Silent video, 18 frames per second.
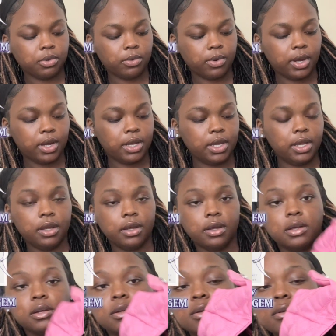right
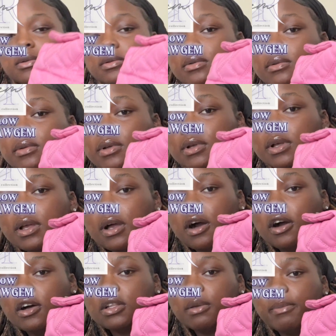here
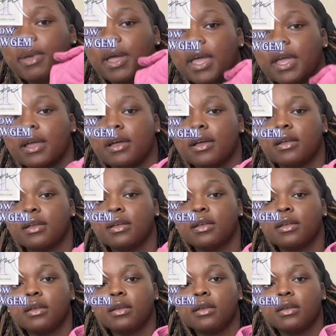on the back,
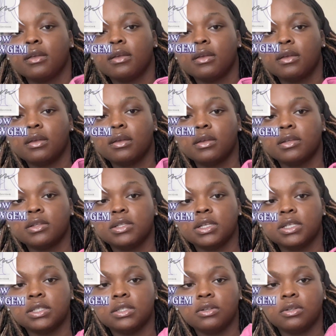
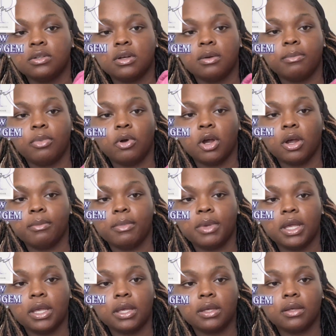this little
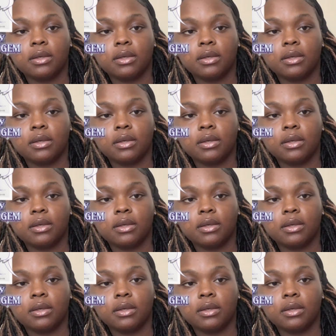compartment.